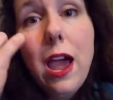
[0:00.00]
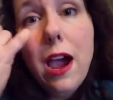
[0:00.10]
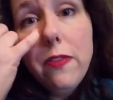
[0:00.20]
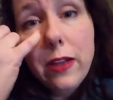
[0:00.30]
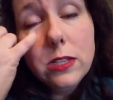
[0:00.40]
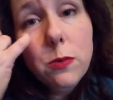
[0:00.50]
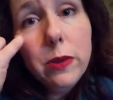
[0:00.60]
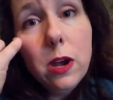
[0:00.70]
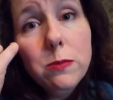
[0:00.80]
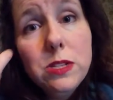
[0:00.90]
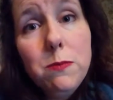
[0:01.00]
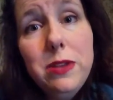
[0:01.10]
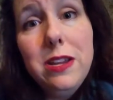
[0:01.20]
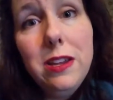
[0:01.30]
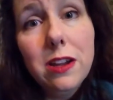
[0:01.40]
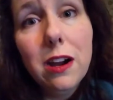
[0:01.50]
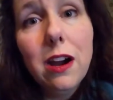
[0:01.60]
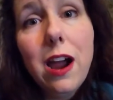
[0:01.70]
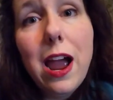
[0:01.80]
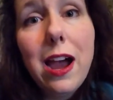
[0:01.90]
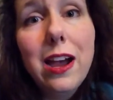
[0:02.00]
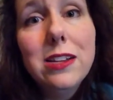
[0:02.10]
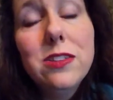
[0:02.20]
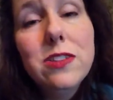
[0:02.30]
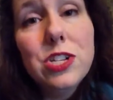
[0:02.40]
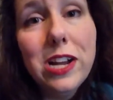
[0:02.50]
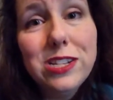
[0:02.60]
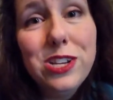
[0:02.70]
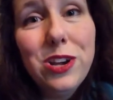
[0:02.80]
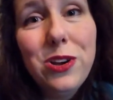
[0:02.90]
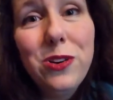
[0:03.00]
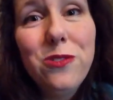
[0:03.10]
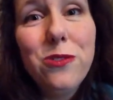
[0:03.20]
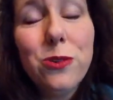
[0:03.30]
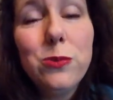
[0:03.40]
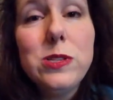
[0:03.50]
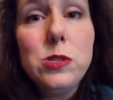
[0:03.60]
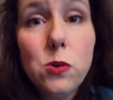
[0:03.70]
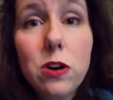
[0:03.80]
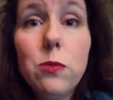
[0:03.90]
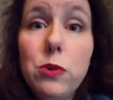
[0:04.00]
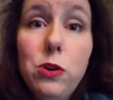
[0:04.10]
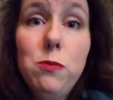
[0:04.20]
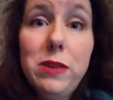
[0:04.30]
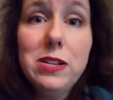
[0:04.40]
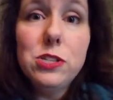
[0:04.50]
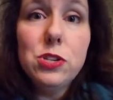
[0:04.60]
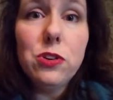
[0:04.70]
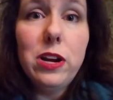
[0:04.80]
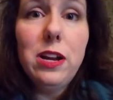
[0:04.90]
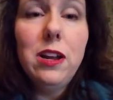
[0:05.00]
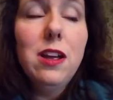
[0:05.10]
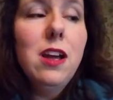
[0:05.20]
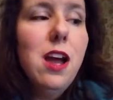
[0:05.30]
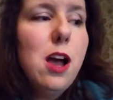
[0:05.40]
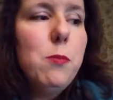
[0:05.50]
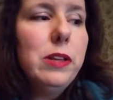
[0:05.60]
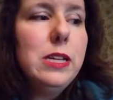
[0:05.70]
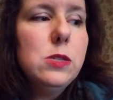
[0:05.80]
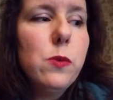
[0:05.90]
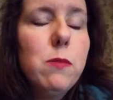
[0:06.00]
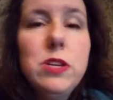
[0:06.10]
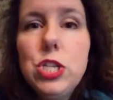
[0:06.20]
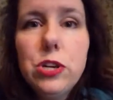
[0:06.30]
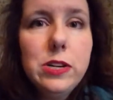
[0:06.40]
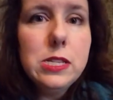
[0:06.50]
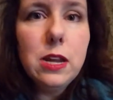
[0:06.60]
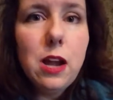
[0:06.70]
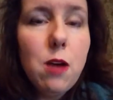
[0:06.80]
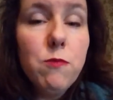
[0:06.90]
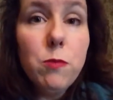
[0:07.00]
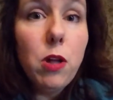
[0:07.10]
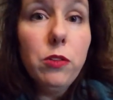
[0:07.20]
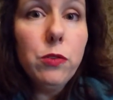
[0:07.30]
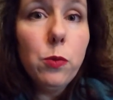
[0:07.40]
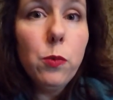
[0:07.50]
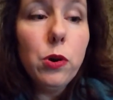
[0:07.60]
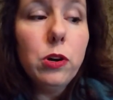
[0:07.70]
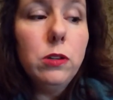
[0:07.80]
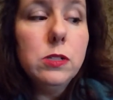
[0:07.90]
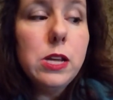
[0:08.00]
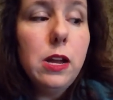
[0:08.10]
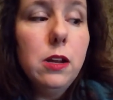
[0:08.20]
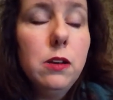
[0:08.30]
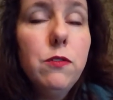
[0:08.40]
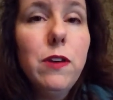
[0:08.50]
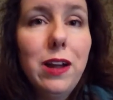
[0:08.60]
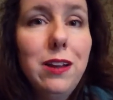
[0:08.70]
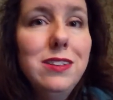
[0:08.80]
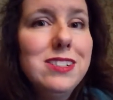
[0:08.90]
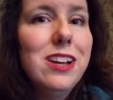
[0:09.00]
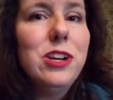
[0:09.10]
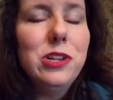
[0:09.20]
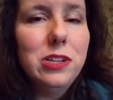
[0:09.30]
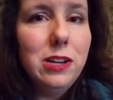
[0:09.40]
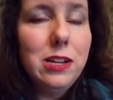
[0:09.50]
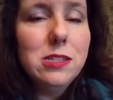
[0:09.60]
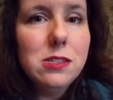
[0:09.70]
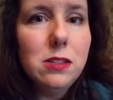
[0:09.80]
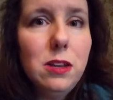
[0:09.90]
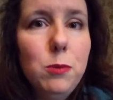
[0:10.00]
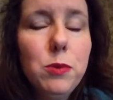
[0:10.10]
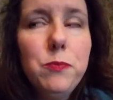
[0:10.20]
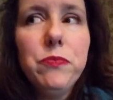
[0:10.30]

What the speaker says: And that's what we hope to be here at the Château for Restored and Renewed Ministry, a place where missionaries can come from all over the world and find a good night's sleep,